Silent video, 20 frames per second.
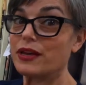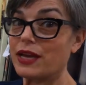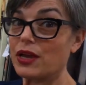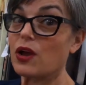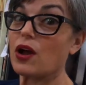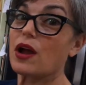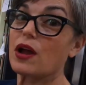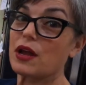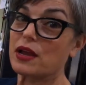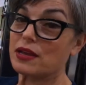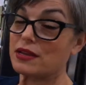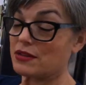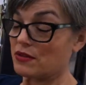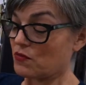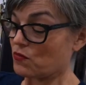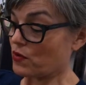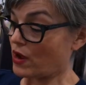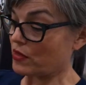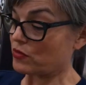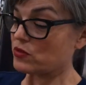like,
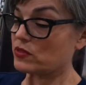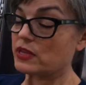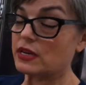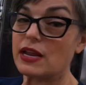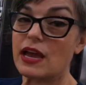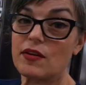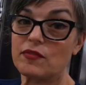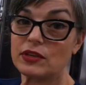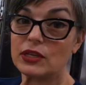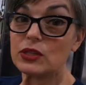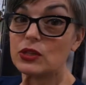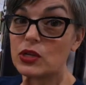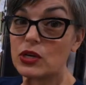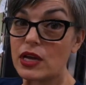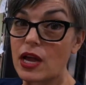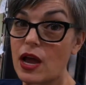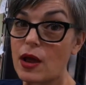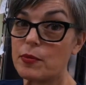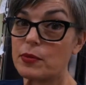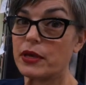rather than having to
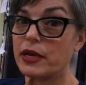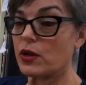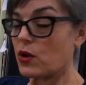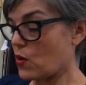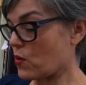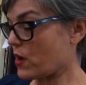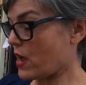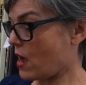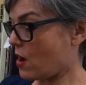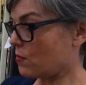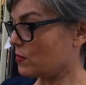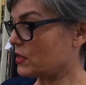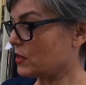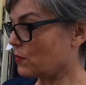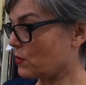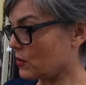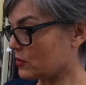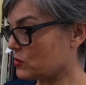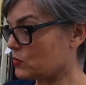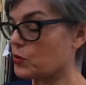look up like, oh, how many
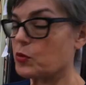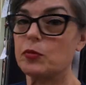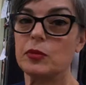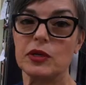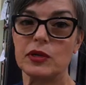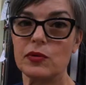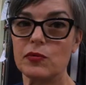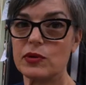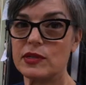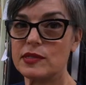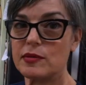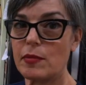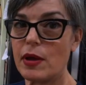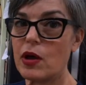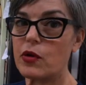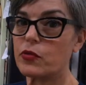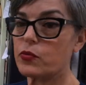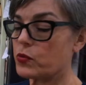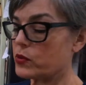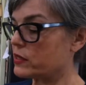parts per million was the
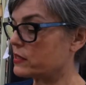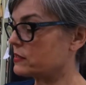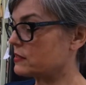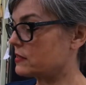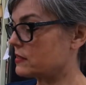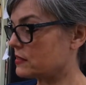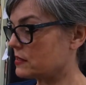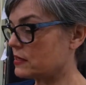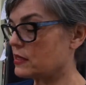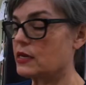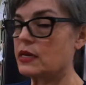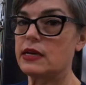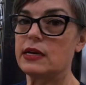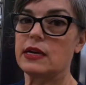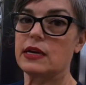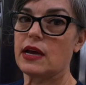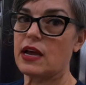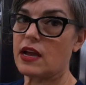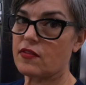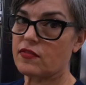mouth rinse,
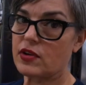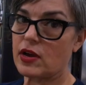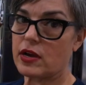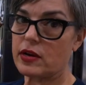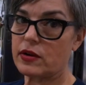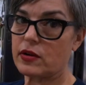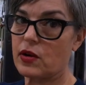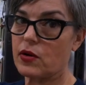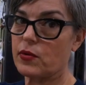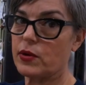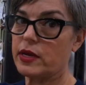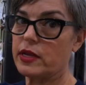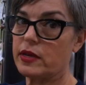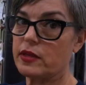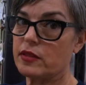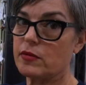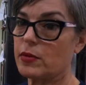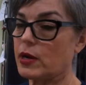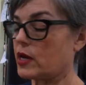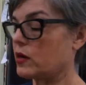I've got it already
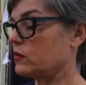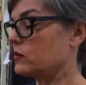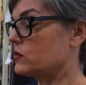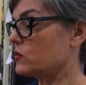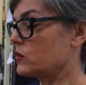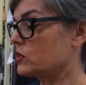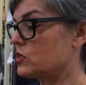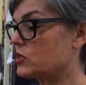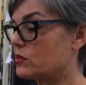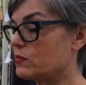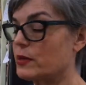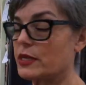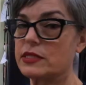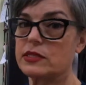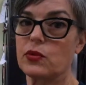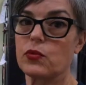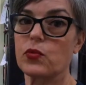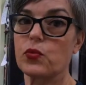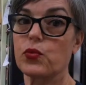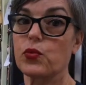on the bottle. So it just makes
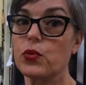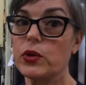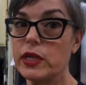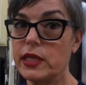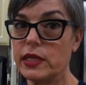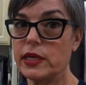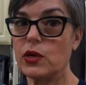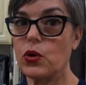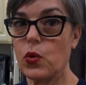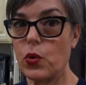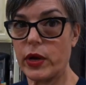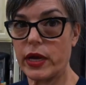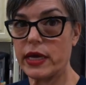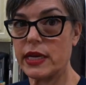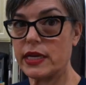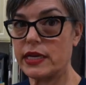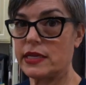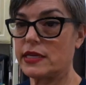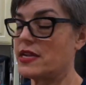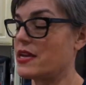it really
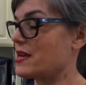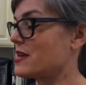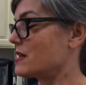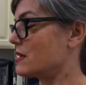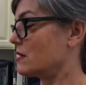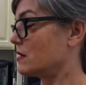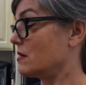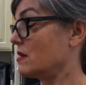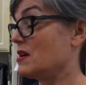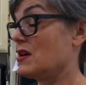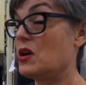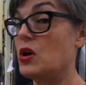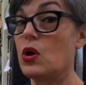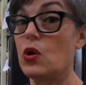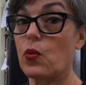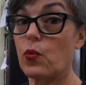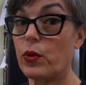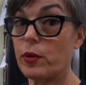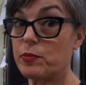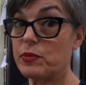quick, and I can
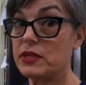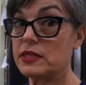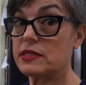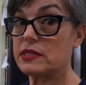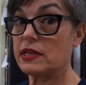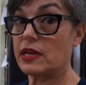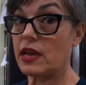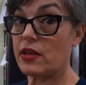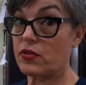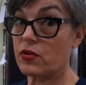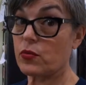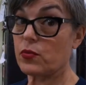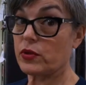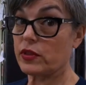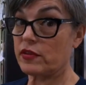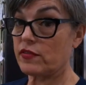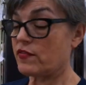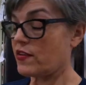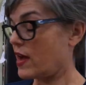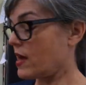whip this together
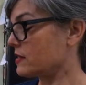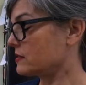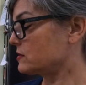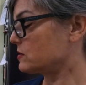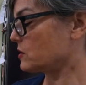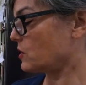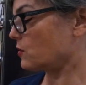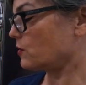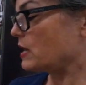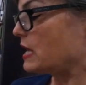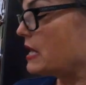really fast. So